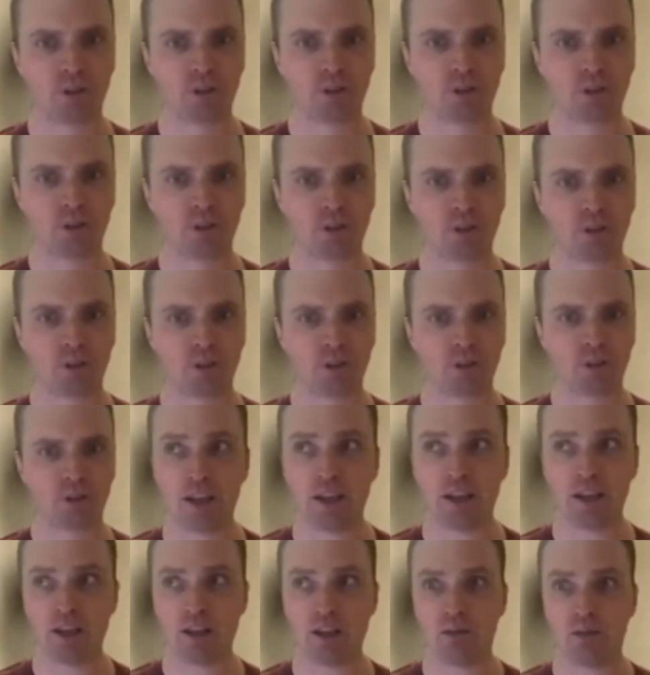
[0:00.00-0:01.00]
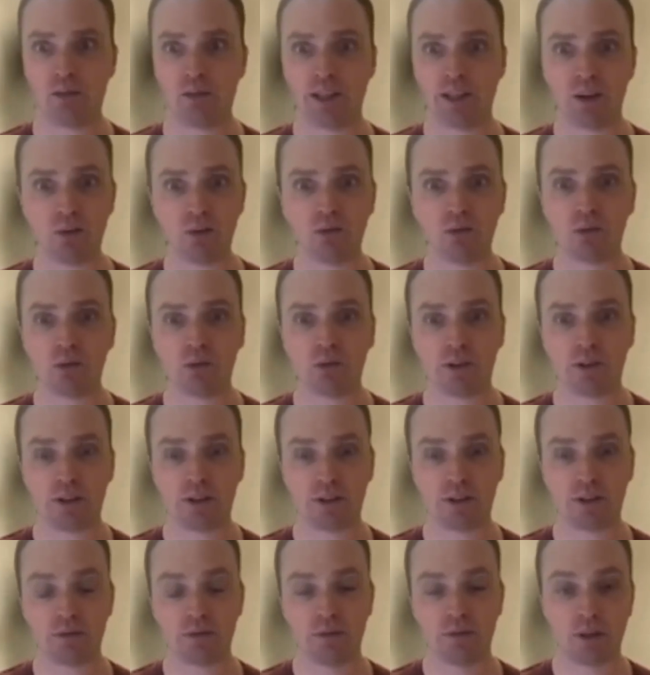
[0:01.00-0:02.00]
He had a legal threat,
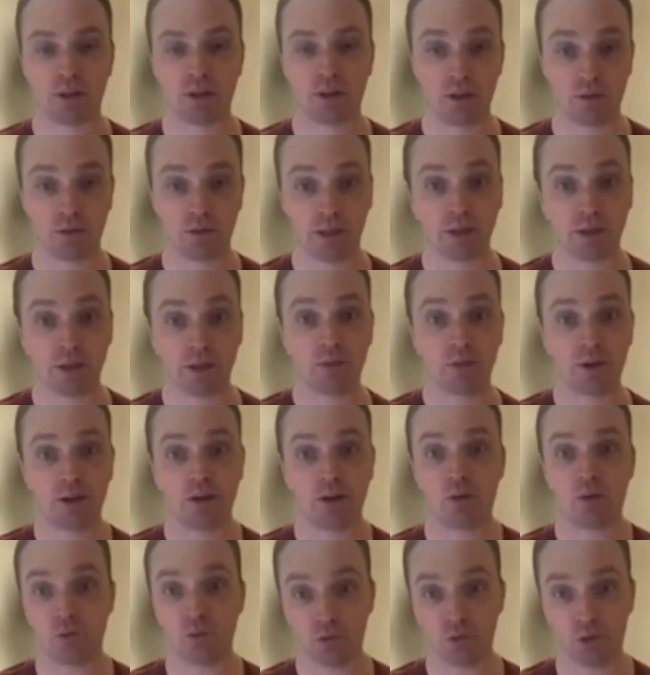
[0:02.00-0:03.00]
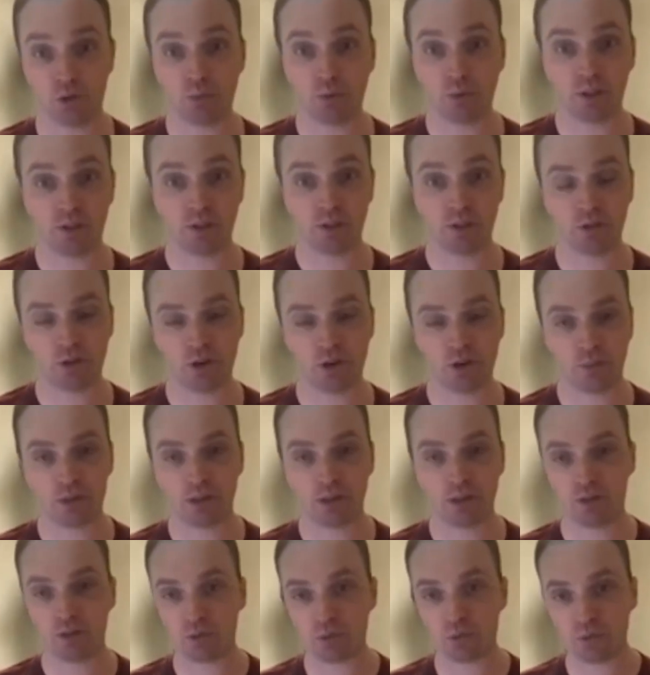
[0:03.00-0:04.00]
and also police turned up at
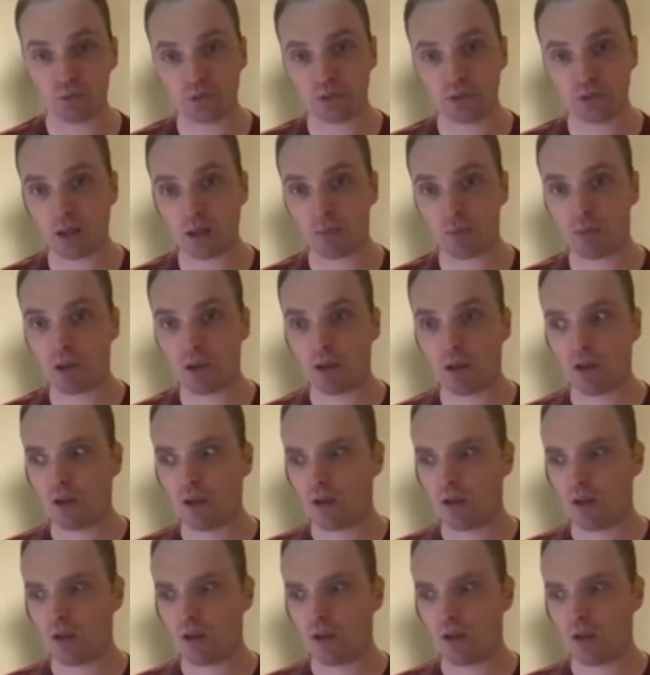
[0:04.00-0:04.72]
his doorstep.